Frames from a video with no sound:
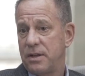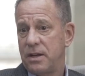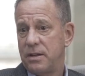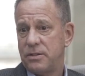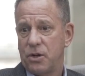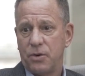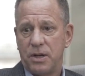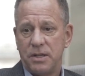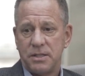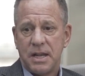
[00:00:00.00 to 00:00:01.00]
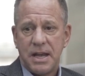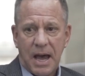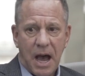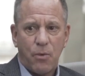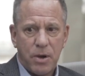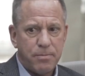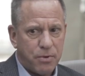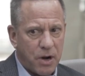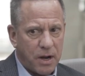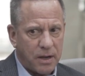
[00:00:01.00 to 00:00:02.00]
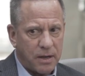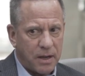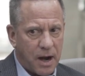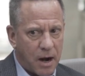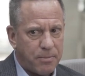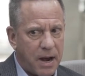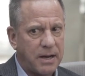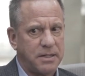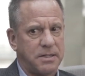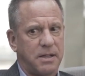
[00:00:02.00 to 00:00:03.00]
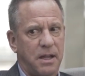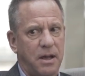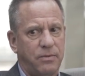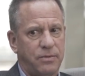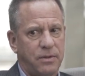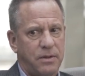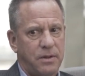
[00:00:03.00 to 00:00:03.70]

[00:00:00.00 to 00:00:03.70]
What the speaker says: And so it is how we bring our practice to life